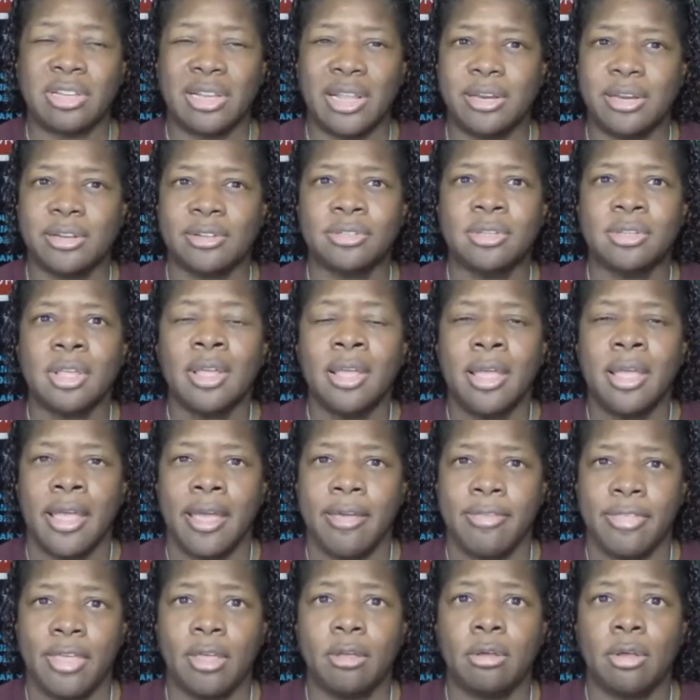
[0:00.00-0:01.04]
letters,
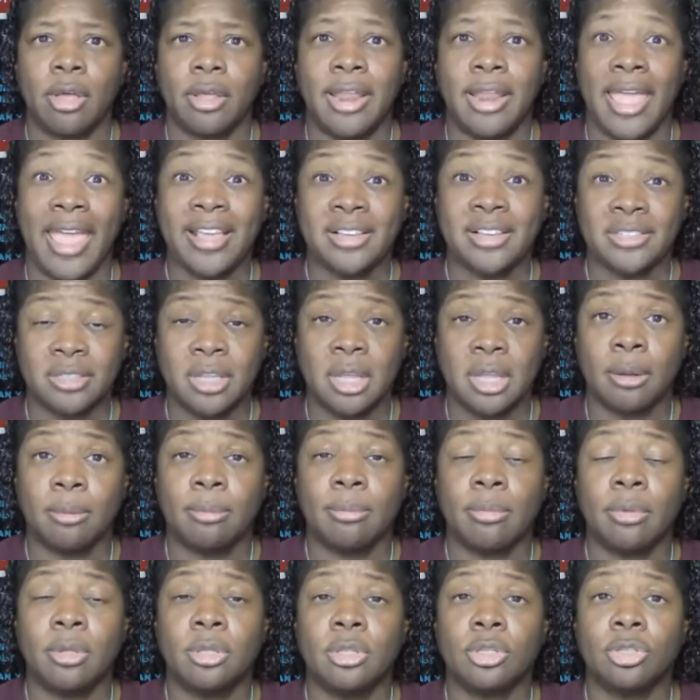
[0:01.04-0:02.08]
and they'll and ask
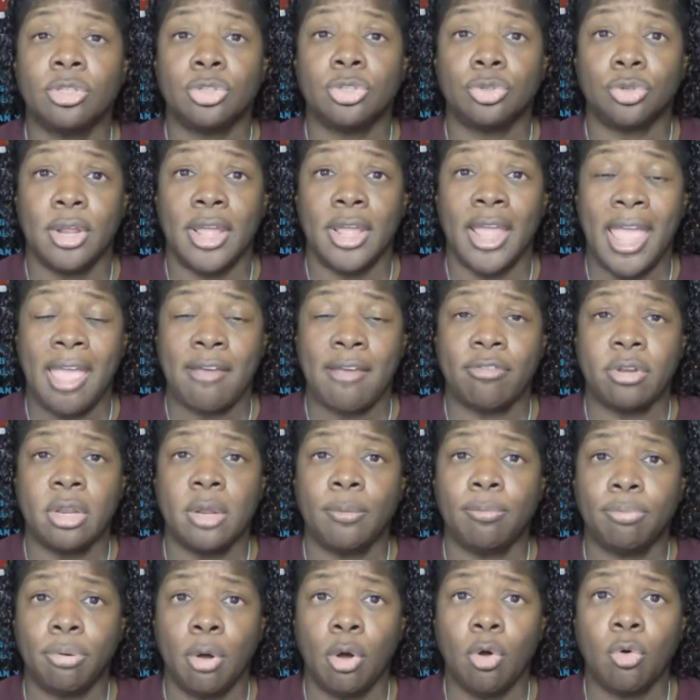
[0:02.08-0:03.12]
them, do they have
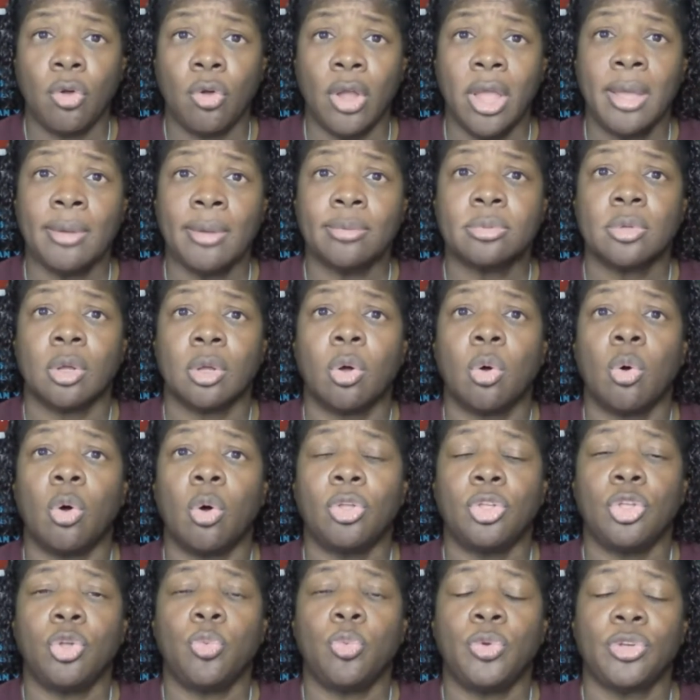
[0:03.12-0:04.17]
any programs,
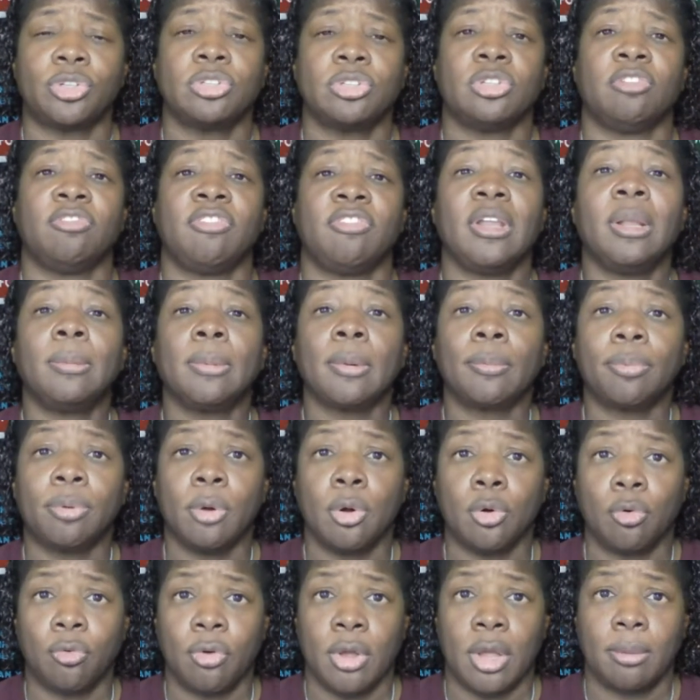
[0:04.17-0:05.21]
or you wish to develop a
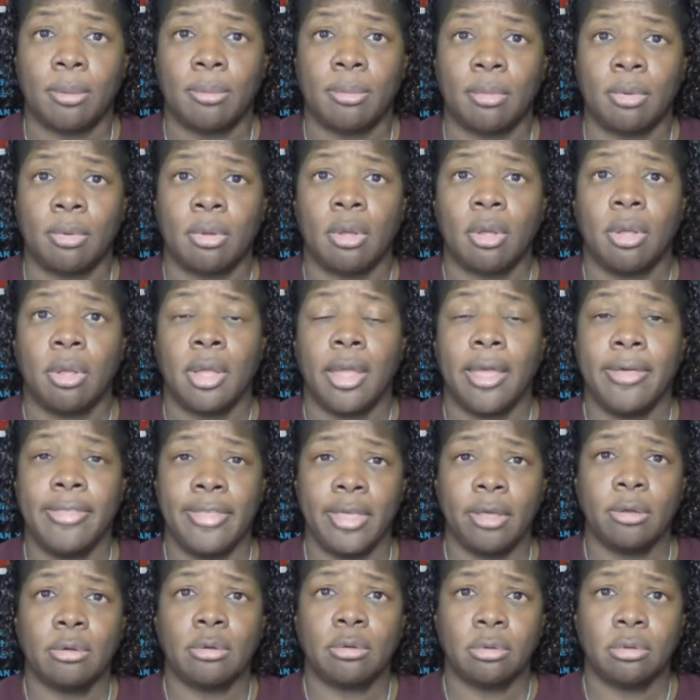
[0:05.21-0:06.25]
program, and
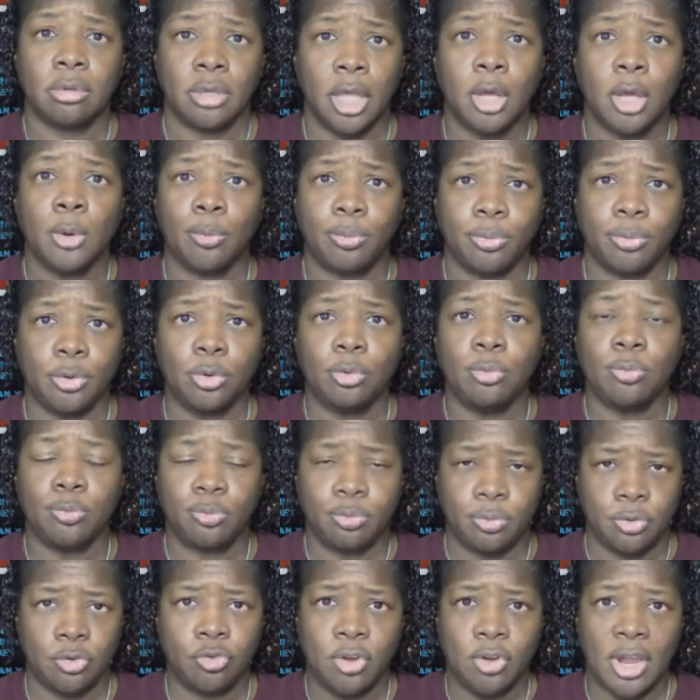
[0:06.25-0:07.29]
they'll help you
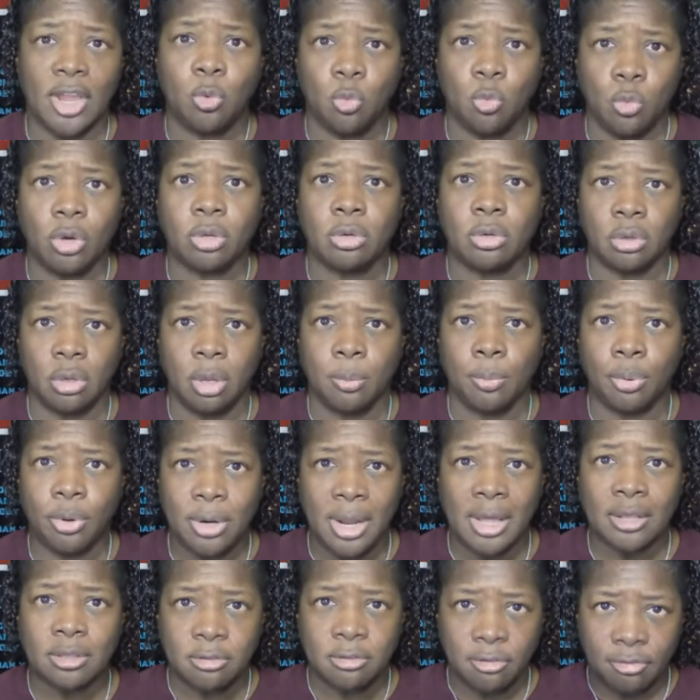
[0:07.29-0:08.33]
create one and put
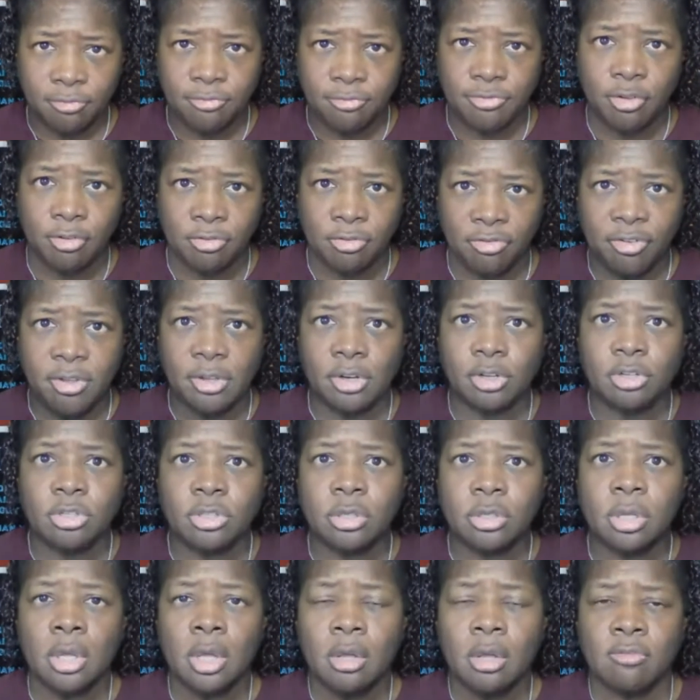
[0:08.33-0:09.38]
out the
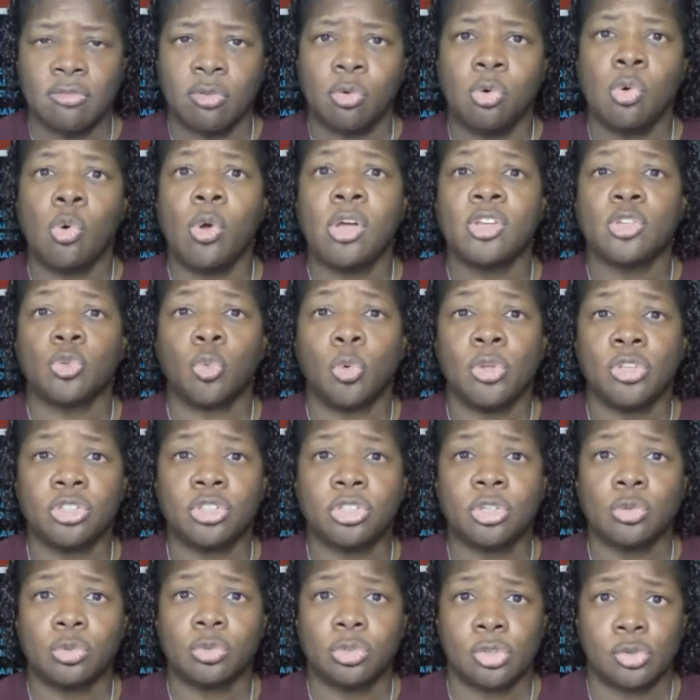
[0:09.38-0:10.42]
feelers for who else wants
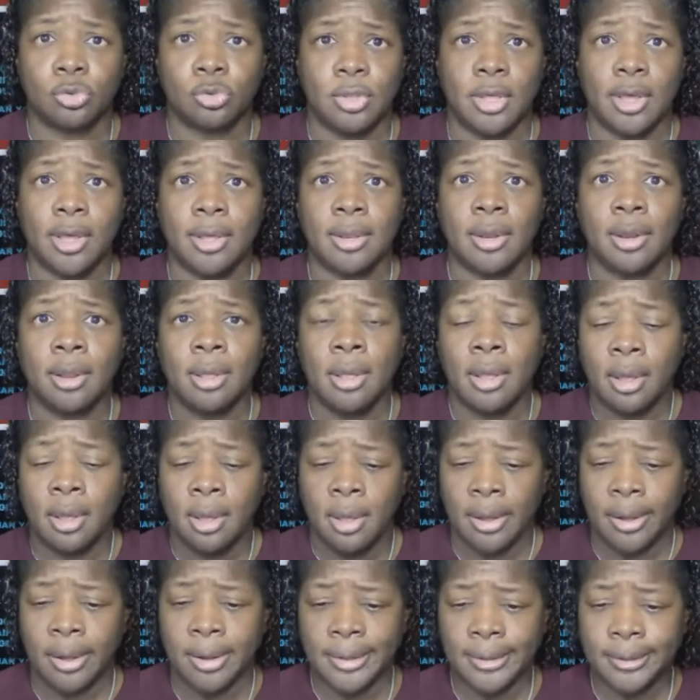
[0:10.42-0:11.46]
to do that.
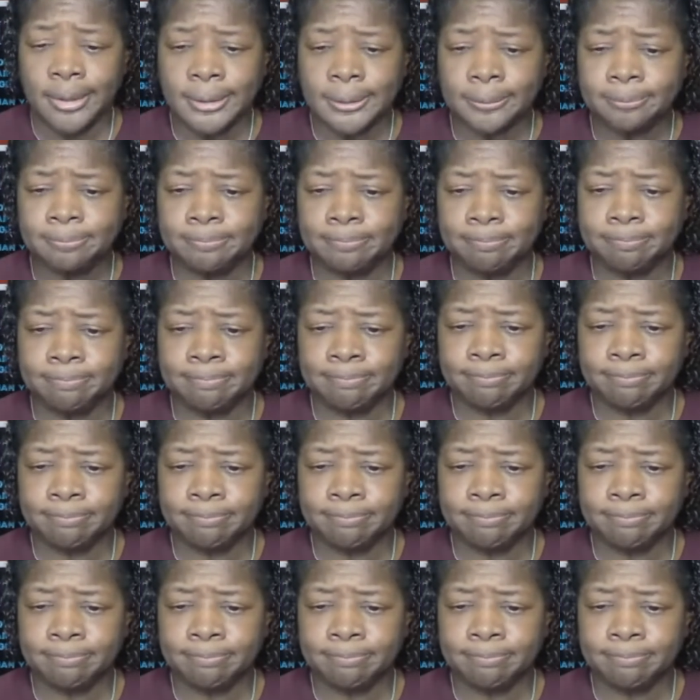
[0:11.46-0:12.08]
Um,